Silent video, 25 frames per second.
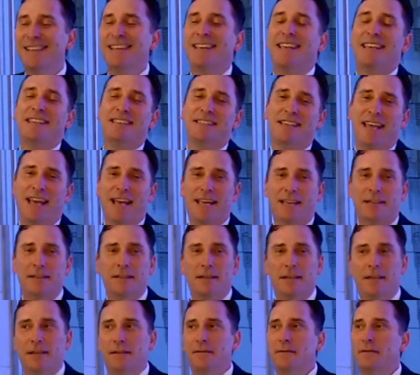Exactly.
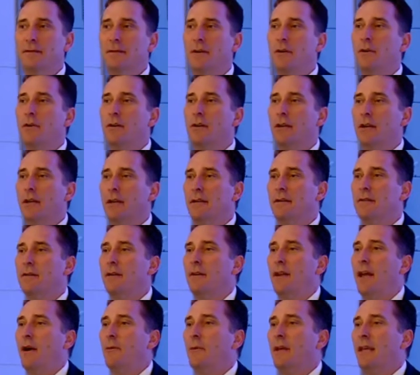Oh, good. So
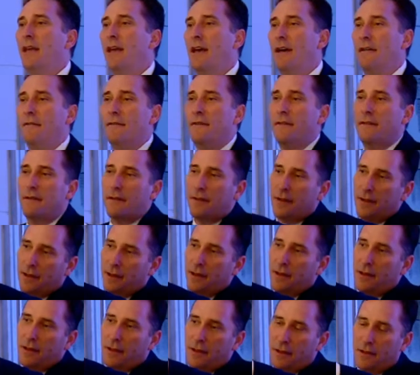now we have
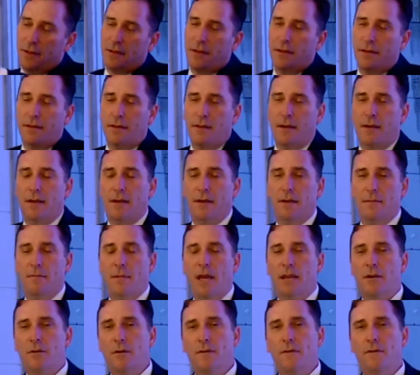the
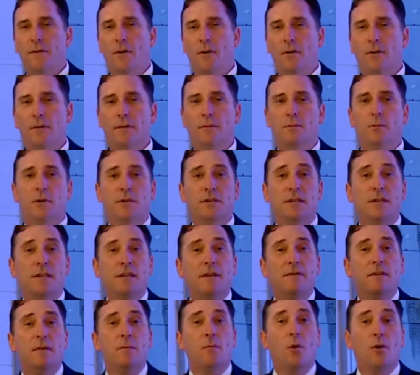microphone, which is
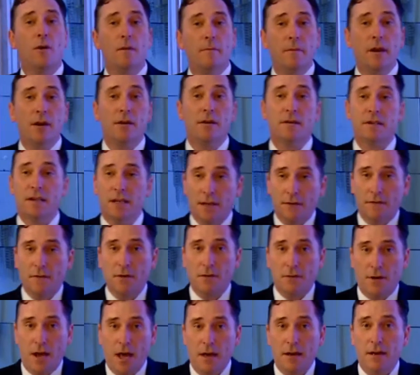even more embarrassing if
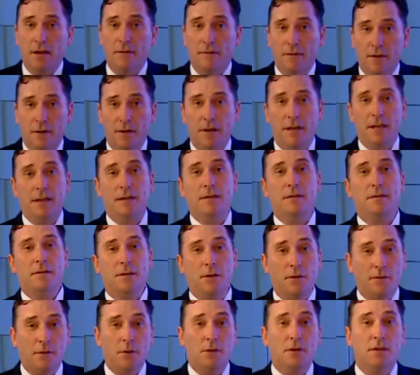you're not a very,
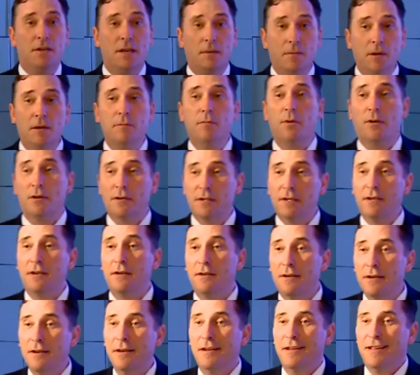if you're a timid
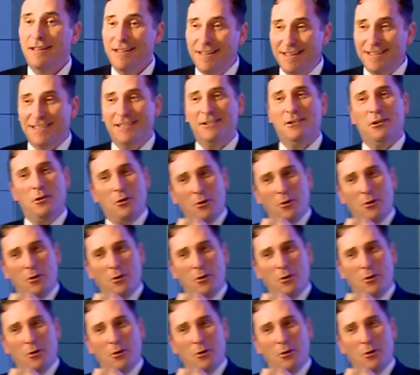person, you'll